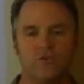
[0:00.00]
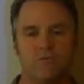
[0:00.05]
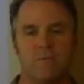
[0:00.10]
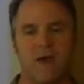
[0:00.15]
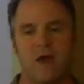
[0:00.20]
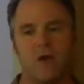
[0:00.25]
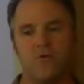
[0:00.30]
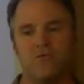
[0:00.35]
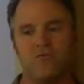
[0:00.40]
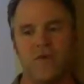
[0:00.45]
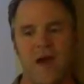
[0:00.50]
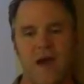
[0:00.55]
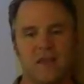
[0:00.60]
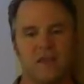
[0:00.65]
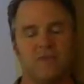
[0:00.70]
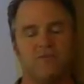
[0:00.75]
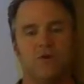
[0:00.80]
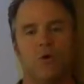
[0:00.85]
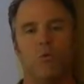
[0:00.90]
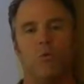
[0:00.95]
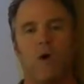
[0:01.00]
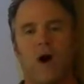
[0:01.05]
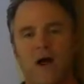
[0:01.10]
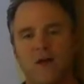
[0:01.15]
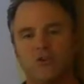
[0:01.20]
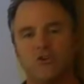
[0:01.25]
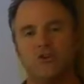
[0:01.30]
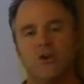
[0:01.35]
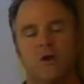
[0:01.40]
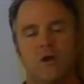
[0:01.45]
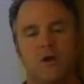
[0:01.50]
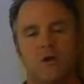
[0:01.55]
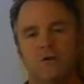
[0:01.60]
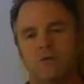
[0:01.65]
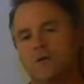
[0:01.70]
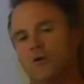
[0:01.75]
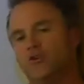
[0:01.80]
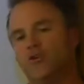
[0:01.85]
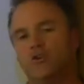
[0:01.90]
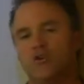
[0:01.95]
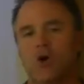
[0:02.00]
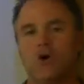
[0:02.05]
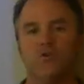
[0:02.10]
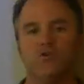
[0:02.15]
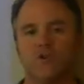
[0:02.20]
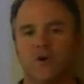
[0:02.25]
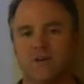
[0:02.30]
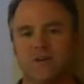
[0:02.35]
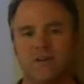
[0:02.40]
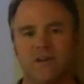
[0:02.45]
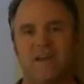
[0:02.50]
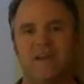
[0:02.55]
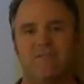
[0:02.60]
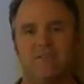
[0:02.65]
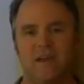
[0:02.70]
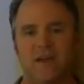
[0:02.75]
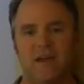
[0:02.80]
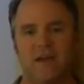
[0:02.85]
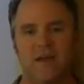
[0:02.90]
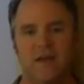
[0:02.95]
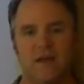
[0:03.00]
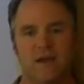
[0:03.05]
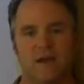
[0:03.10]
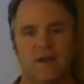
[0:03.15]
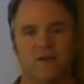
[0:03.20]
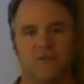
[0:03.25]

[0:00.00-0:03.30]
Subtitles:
As a matter of fact, if you watch those shows on TV